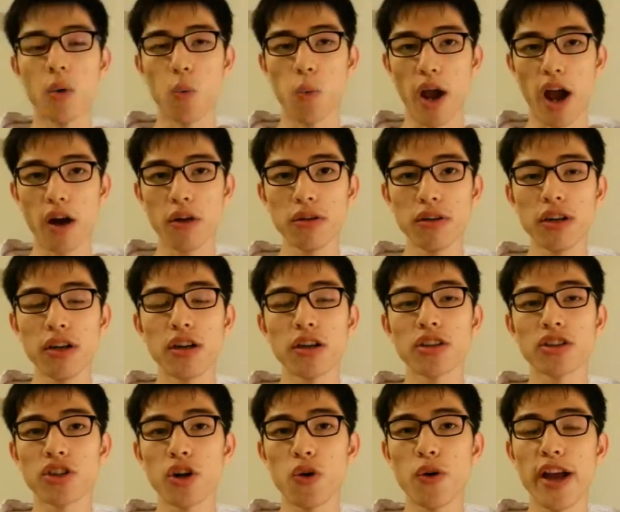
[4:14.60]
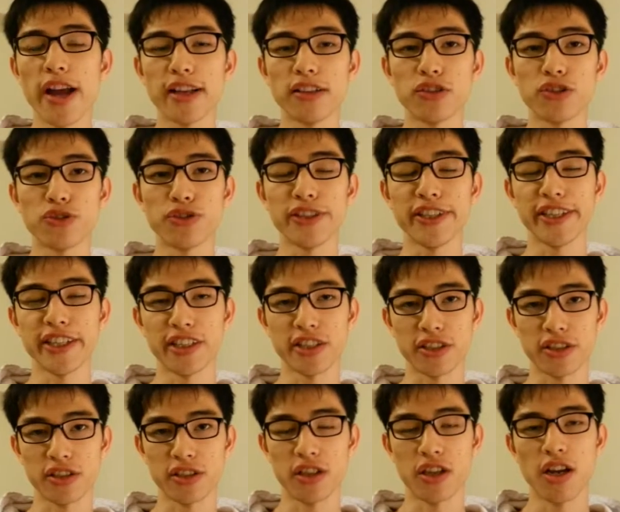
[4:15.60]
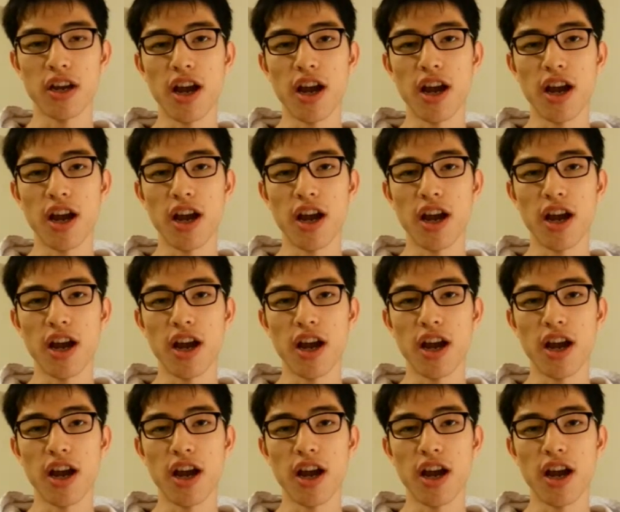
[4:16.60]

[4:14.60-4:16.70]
Well, so engineers